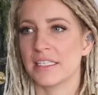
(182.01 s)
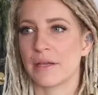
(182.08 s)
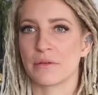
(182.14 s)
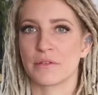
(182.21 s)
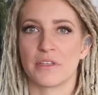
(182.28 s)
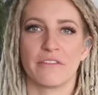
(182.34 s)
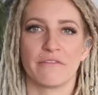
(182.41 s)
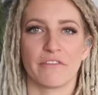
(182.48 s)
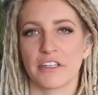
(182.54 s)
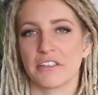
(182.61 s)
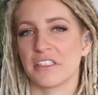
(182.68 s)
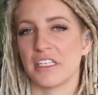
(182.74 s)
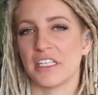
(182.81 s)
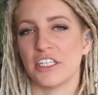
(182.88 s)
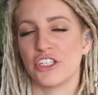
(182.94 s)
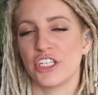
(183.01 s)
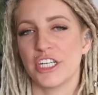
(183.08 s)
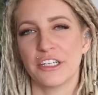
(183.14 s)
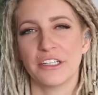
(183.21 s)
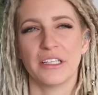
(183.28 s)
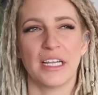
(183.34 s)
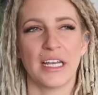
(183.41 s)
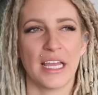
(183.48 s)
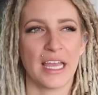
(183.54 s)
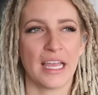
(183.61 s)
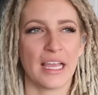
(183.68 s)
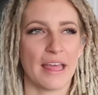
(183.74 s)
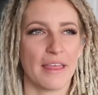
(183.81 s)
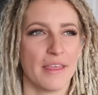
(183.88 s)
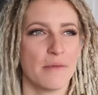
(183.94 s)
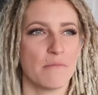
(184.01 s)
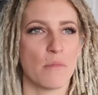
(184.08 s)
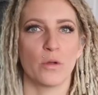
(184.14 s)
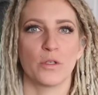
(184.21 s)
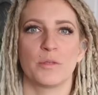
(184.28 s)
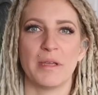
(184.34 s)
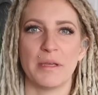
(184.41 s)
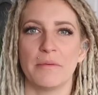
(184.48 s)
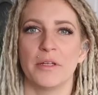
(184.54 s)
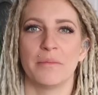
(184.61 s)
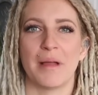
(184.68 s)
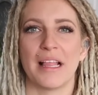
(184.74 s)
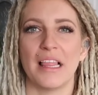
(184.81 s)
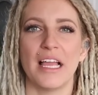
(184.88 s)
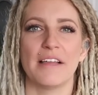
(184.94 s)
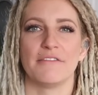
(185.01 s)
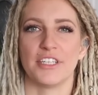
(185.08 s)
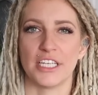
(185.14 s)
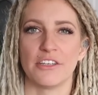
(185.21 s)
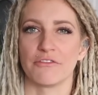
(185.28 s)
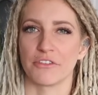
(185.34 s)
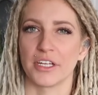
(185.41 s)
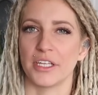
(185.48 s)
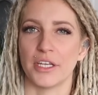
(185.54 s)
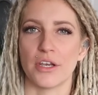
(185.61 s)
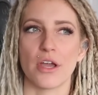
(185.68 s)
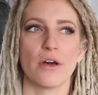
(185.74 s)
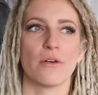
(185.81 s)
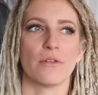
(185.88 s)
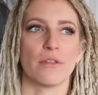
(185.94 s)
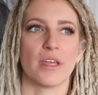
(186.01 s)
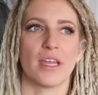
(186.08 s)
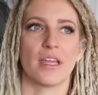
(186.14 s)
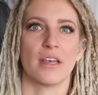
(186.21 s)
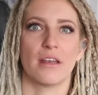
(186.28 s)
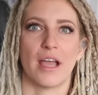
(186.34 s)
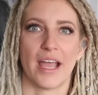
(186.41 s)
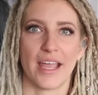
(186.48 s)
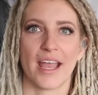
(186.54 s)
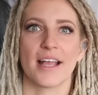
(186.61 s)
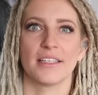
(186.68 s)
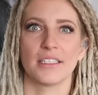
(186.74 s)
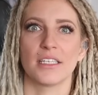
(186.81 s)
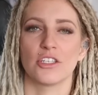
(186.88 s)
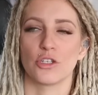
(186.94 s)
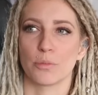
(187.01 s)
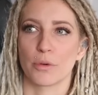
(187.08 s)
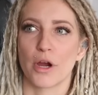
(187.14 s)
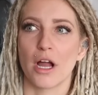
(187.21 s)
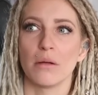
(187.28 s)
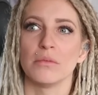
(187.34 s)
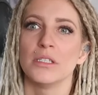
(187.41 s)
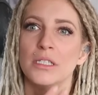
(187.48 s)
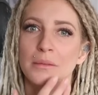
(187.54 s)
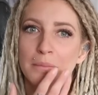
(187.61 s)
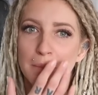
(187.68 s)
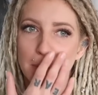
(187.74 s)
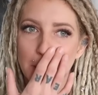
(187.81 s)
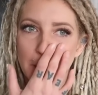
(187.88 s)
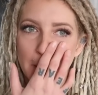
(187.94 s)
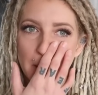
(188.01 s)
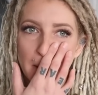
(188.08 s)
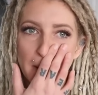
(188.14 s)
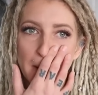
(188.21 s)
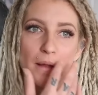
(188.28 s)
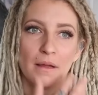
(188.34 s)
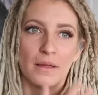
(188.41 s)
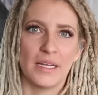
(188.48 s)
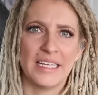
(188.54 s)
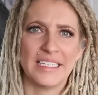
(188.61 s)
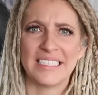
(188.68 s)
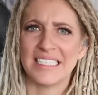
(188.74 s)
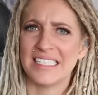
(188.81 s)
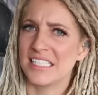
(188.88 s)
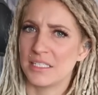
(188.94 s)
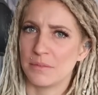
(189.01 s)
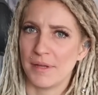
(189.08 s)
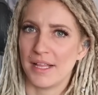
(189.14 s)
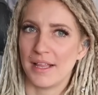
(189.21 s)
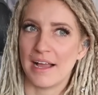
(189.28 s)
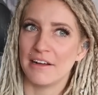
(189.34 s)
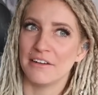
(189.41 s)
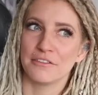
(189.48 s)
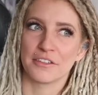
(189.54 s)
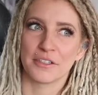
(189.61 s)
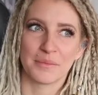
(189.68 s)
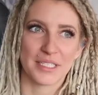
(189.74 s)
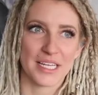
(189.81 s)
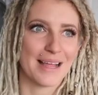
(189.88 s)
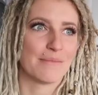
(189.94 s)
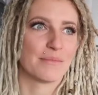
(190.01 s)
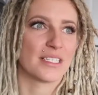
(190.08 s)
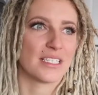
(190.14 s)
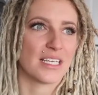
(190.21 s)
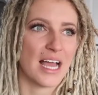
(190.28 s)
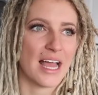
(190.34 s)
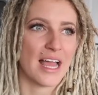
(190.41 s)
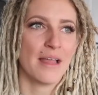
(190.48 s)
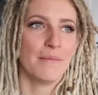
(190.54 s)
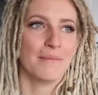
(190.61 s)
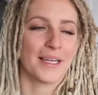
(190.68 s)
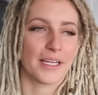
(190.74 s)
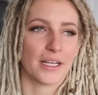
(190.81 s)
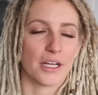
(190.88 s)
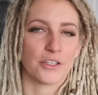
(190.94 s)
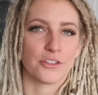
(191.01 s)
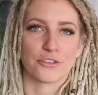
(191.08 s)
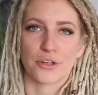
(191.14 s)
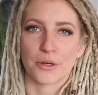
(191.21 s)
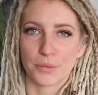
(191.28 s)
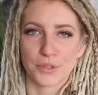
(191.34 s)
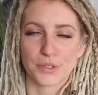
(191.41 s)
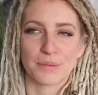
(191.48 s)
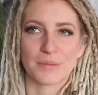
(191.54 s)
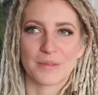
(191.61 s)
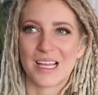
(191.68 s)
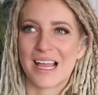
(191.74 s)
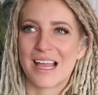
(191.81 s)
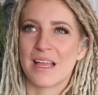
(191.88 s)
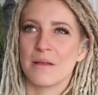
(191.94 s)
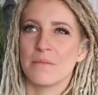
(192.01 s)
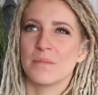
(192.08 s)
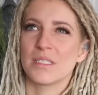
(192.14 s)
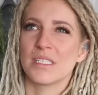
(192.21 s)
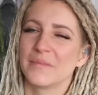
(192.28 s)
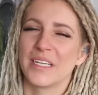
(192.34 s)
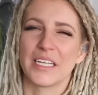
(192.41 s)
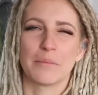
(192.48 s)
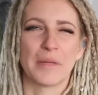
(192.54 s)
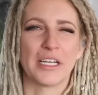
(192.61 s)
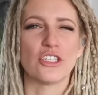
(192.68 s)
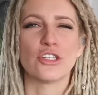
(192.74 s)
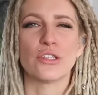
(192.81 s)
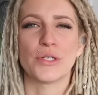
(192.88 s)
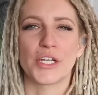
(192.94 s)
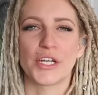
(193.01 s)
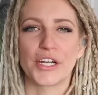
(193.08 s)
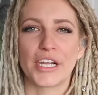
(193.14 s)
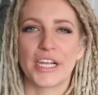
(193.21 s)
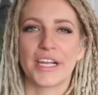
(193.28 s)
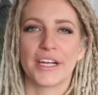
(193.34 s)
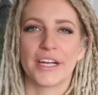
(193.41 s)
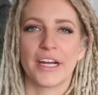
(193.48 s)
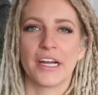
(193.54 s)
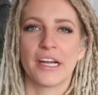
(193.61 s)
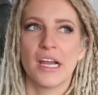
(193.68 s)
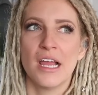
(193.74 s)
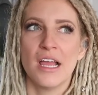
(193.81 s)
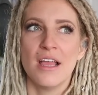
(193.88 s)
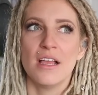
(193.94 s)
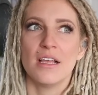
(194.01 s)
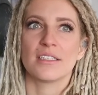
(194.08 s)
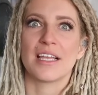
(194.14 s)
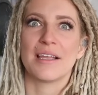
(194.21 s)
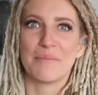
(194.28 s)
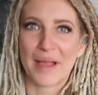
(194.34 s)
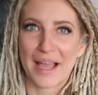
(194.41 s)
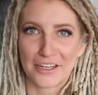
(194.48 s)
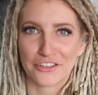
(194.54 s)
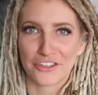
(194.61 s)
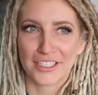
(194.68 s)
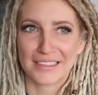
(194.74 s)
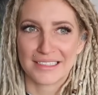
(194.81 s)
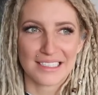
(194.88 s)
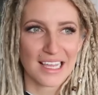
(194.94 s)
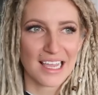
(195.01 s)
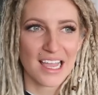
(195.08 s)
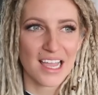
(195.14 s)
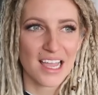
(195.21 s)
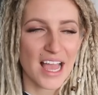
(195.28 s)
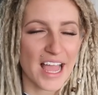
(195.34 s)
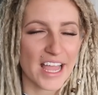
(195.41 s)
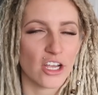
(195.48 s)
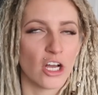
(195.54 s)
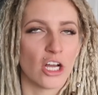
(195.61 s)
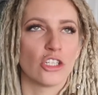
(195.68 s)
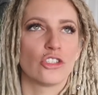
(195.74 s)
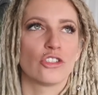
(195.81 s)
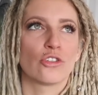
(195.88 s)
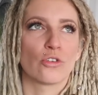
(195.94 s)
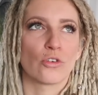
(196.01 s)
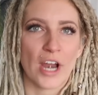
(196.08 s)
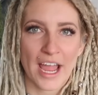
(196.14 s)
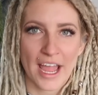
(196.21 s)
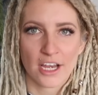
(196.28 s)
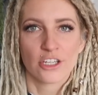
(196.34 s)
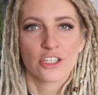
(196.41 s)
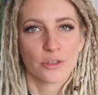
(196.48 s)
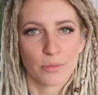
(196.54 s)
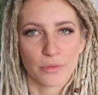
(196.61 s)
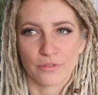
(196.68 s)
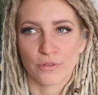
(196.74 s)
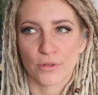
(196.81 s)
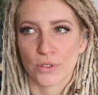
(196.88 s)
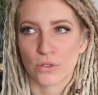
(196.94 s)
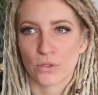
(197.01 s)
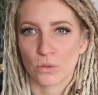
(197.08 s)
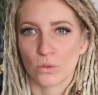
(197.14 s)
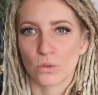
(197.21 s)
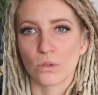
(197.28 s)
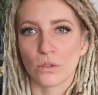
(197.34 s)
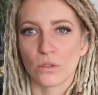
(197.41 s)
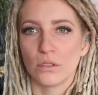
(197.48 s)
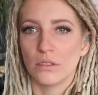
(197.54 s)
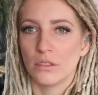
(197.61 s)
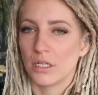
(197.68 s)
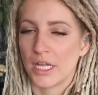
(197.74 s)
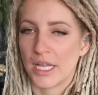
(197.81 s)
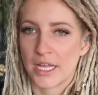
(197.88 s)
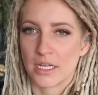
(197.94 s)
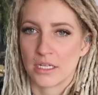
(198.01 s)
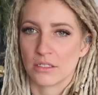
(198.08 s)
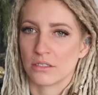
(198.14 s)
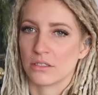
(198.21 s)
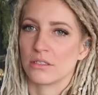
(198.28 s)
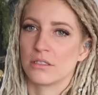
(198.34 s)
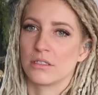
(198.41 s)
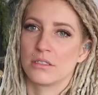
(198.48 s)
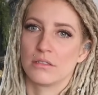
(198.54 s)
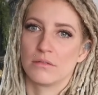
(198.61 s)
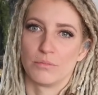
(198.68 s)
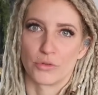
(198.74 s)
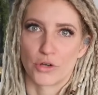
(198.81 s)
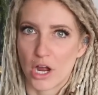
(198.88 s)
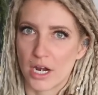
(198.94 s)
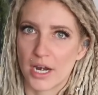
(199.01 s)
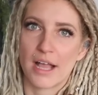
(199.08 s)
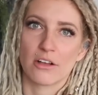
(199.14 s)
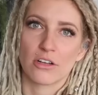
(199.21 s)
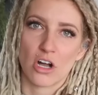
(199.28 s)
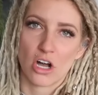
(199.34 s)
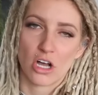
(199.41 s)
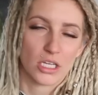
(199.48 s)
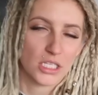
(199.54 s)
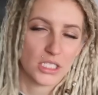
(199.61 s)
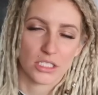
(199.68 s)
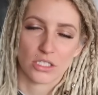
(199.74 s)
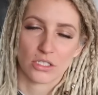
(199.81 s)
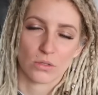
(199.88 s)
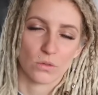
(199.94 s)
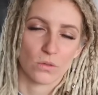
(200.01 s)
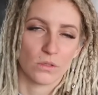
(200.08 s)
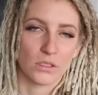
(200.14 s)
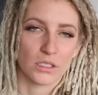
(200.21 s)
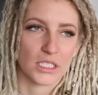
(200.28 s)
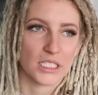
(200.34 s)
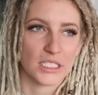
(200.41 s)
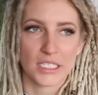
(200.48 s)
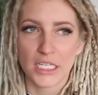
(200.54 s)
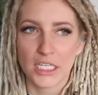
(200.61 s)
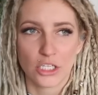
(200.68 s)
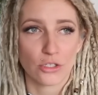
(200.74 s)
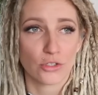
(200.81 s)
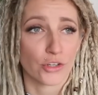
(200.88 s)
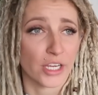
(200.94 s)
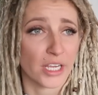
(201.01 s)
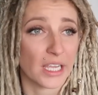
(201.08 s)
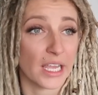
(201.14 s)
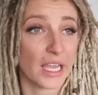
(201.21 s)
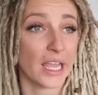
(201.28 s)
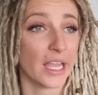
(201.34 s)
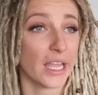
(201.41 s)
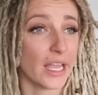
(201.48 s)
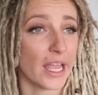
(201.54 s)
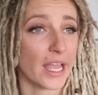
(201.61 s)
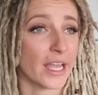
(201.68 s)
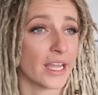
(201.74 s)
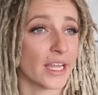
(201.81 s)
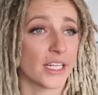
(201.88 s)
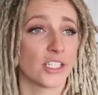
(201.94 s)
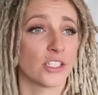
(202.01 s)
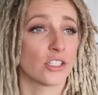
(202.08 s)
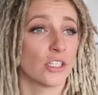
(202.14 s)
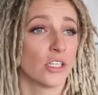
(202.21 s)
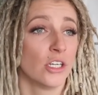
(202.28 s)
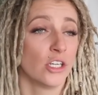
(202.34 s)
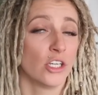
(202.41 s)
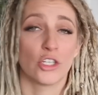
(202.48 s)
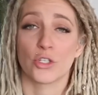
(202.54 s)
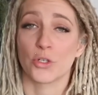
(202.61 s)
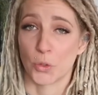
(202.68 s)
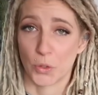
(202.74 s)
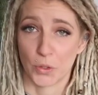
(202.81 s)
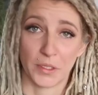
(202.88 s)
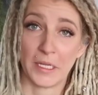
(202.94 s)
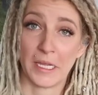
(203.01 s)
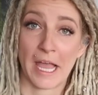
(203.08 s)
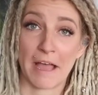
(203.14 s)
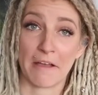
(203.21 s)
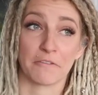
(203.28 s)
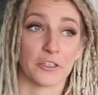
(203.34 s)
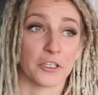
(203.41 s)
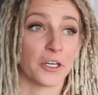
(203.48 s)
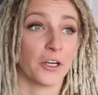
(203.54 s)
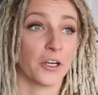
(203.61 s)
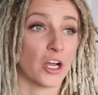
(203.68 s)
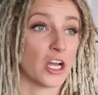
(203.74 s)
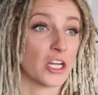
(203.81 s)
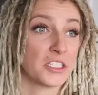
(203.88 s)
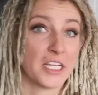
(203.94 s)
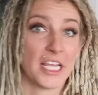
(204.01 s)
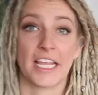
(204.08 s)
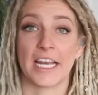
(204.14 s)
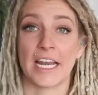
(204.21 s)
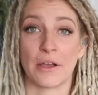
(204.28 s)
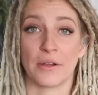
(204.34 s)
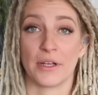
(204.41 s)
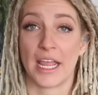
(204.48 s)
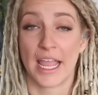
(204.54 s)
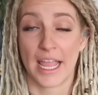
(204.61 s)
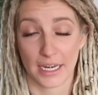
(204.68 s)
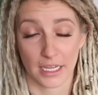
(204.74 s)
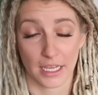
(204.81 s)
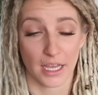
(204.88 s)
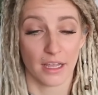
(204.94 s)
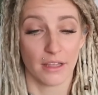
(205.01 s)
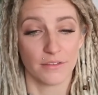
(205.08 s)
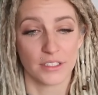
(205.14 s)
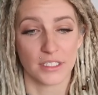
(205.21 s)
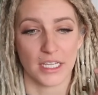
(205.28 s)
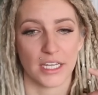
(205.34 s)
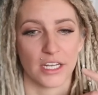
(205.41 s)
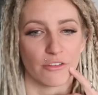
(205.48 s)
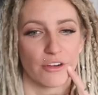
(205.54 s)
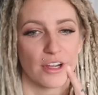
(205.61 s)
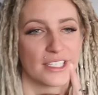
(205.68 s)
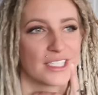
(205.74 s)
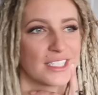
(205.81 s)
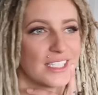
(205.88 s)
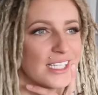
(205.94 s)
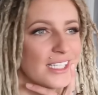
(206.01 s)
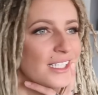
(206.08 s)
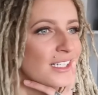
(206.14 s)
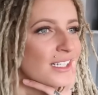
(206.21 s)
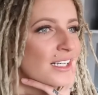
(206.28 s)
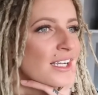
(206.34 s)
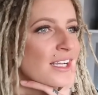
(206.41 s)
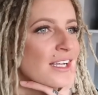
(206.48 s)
I was on varsity cheerleading. I think most people in my life didn't really know that I had such a problem. It did spill out from time to time. I got in trouble sometimes. Like my junior year, St. Patrick's Day, I got trashed before school and brought alcohol into school and continued drinking and shortly after got taken out in handcuffs and arrested.